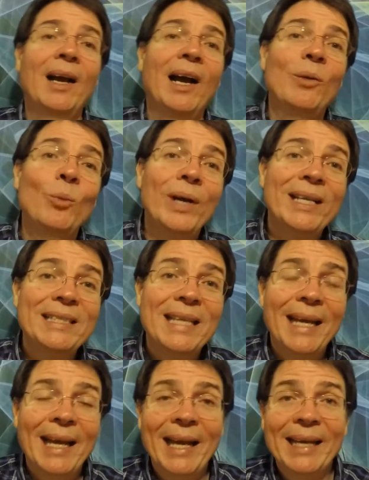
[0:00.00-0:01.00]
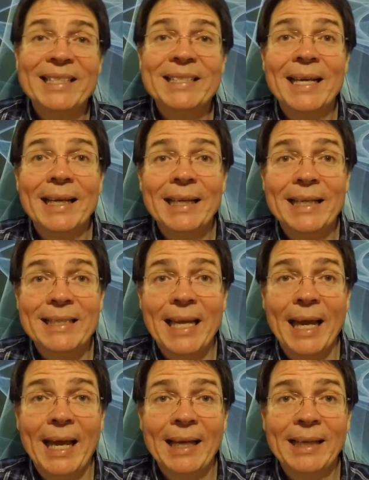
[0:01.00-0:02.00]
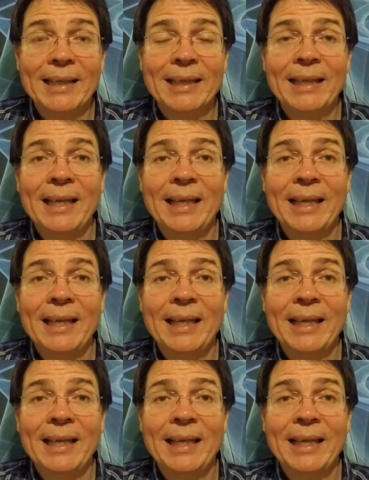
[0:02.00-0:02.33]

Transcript: On Wednesday, I had a second attack.